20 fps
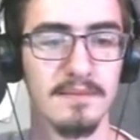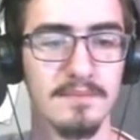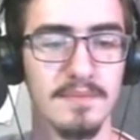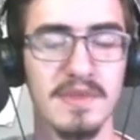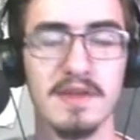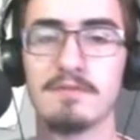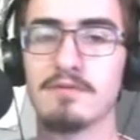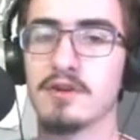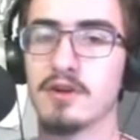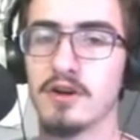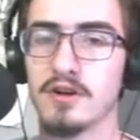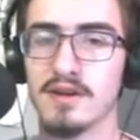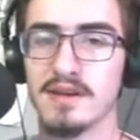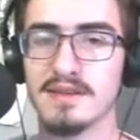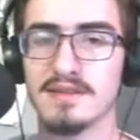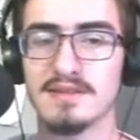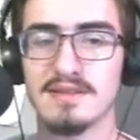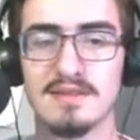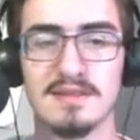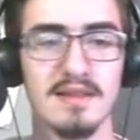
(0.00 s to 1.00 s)
different
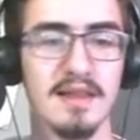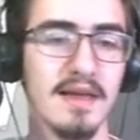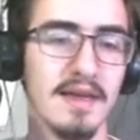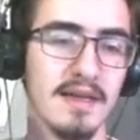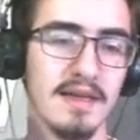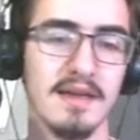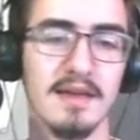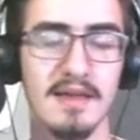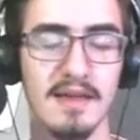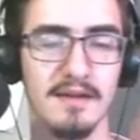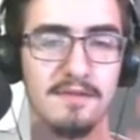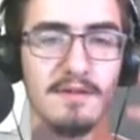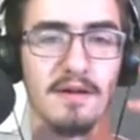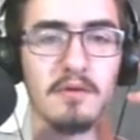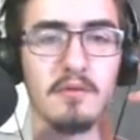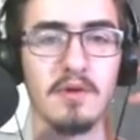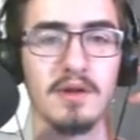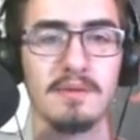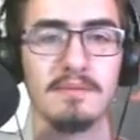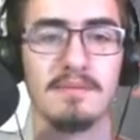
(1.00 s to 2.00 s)
artists. Like if
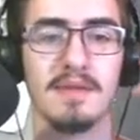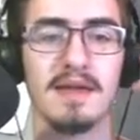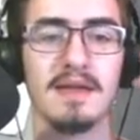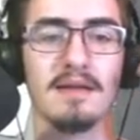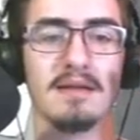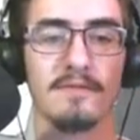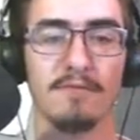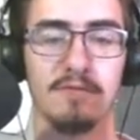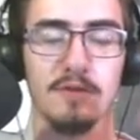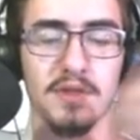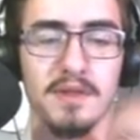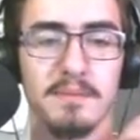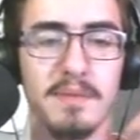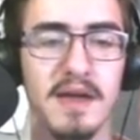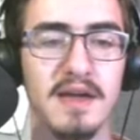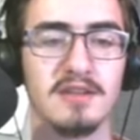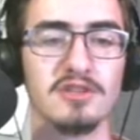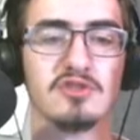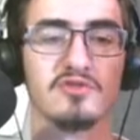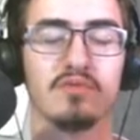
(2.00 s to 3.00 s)
I want to make for the
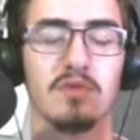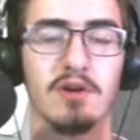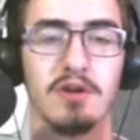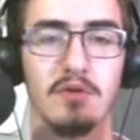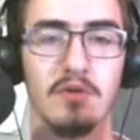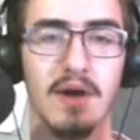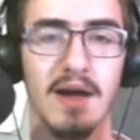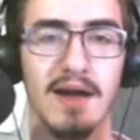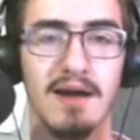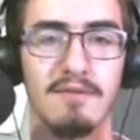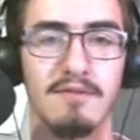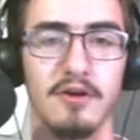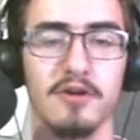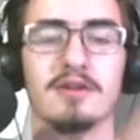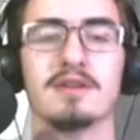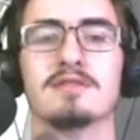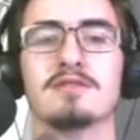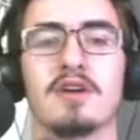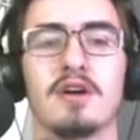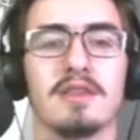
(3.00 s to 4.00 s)
pages where you have
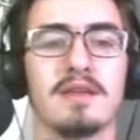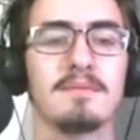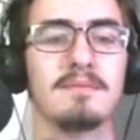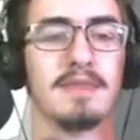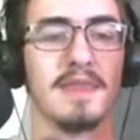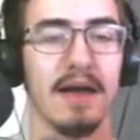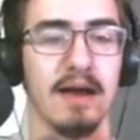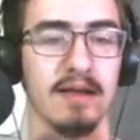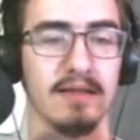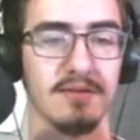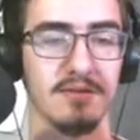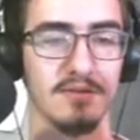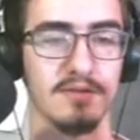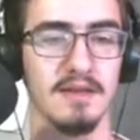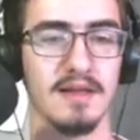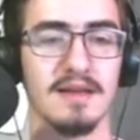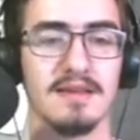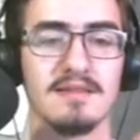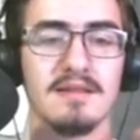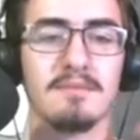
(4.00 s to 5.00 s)
artists on them, that
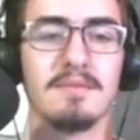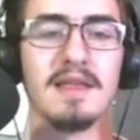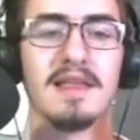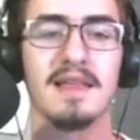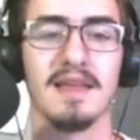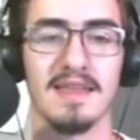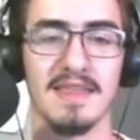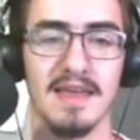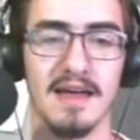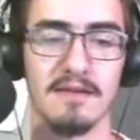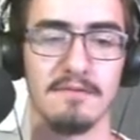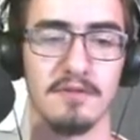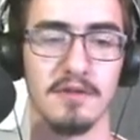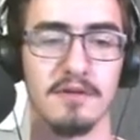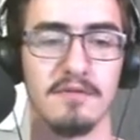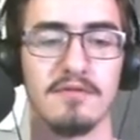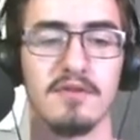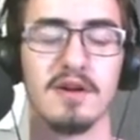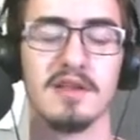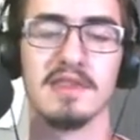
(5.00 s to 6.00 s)
like something like that for
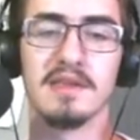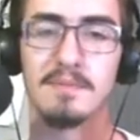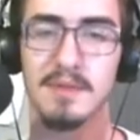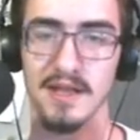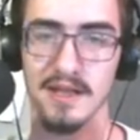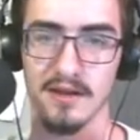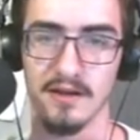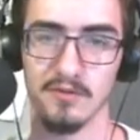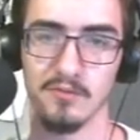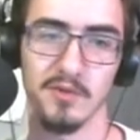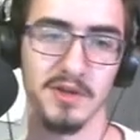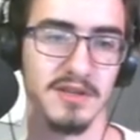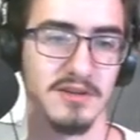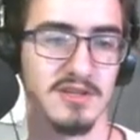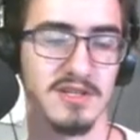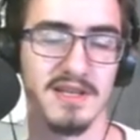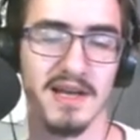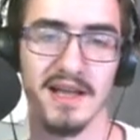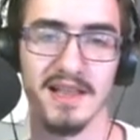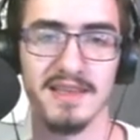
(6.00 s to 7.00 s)
the front, depending on what
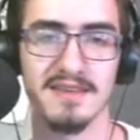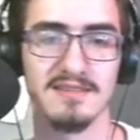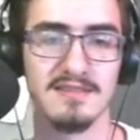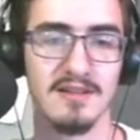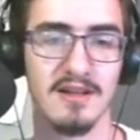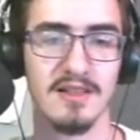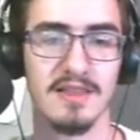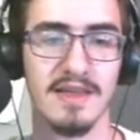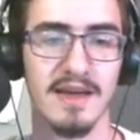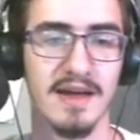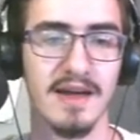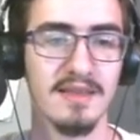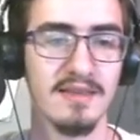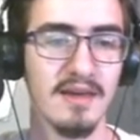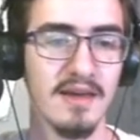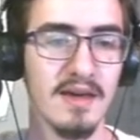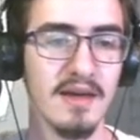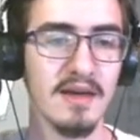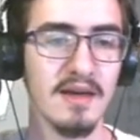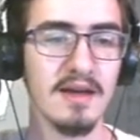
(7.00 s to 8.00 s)
their style is and all that.
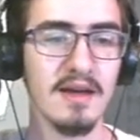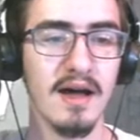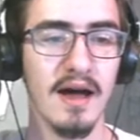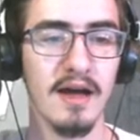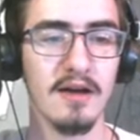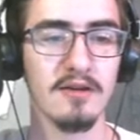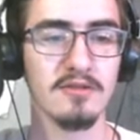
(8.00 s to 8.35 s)
I